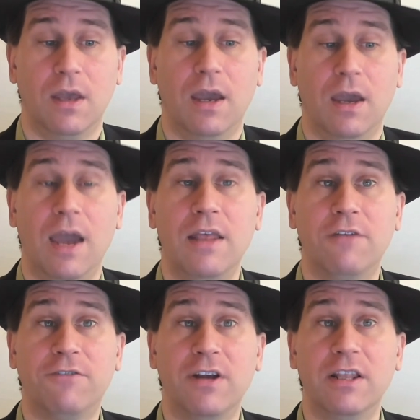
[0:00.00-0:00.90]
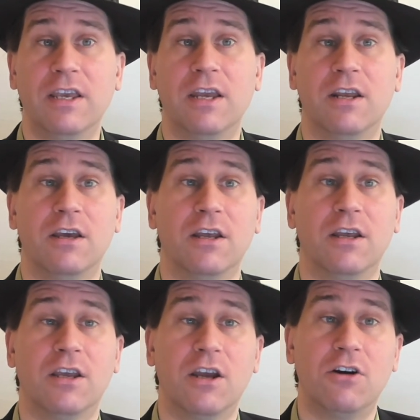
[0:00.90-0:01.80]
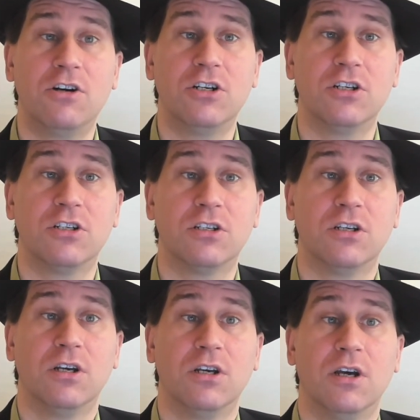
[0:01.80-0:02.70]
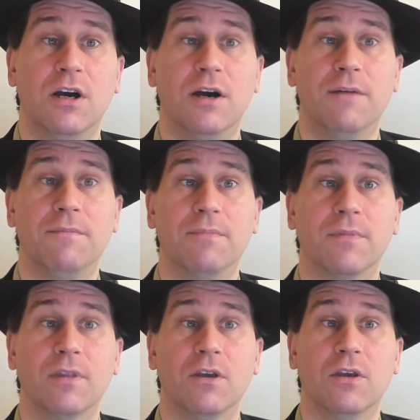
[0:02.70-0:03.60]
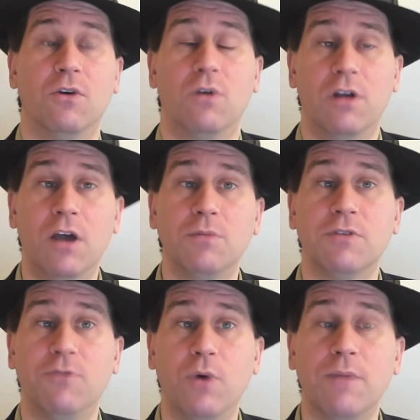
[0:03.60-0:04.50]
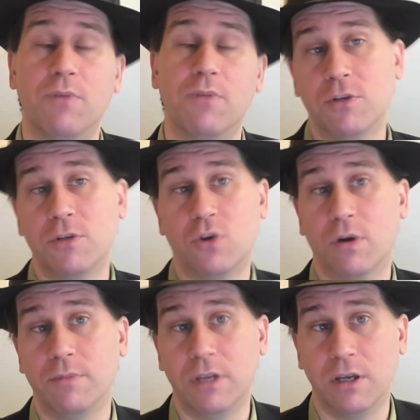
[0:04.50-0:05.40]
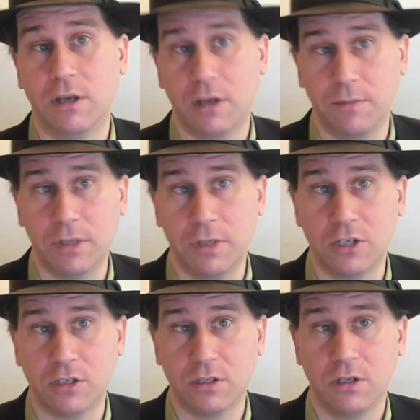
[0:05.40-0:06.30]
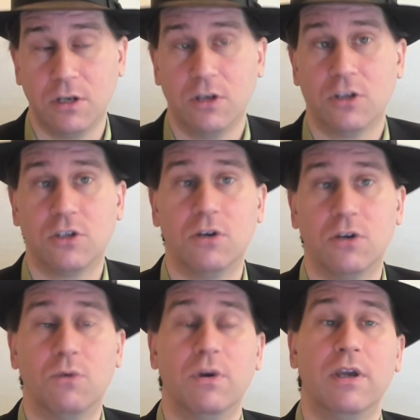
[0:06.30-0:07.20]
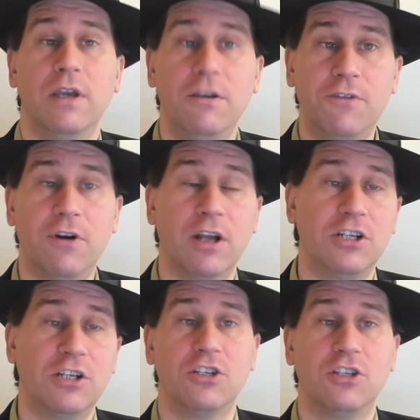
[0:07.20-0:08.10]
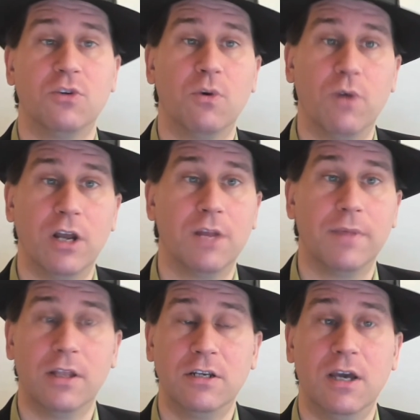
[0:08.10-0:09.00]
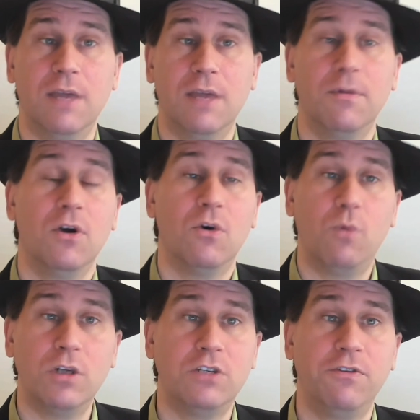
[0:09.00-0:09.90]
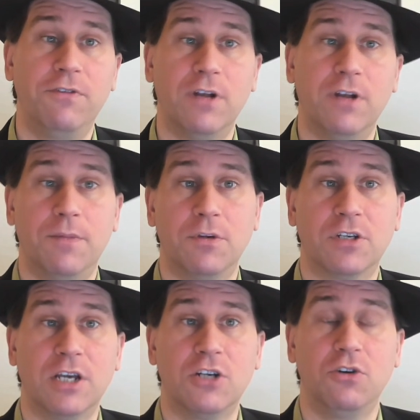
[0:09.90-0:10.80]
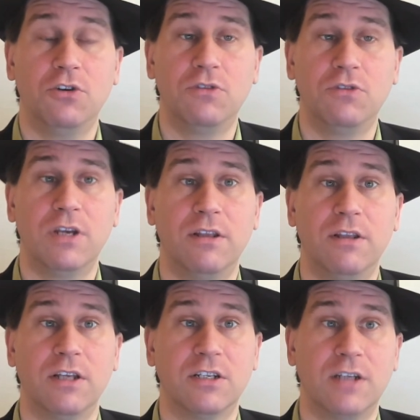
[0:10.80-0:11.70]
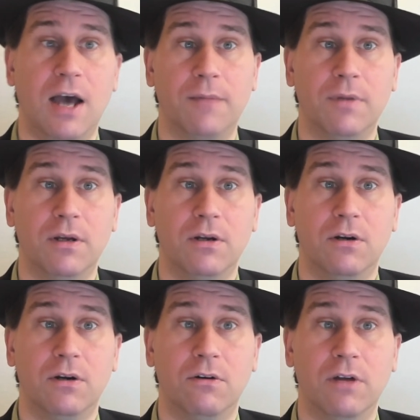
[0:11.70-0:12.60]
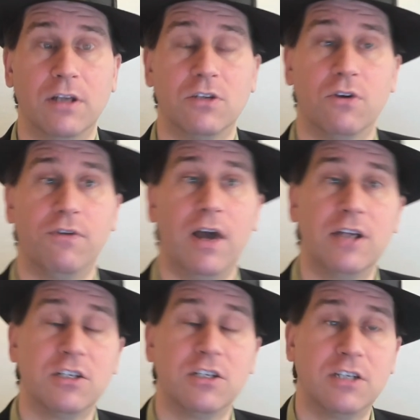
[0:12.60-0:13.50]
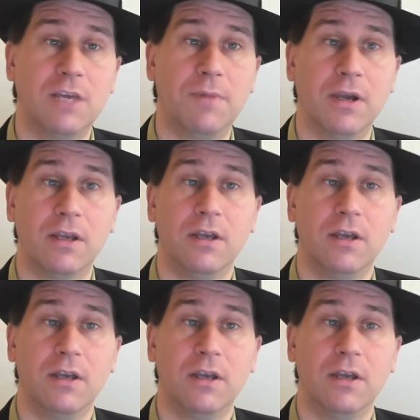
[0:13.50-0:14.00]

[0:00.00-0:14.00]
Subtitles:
And then finally, it encourages or it helps avoid premature completion. So if you're actually just doing one item at a time, once you fill up your schedule, you tend to then stop, right? So if I just take my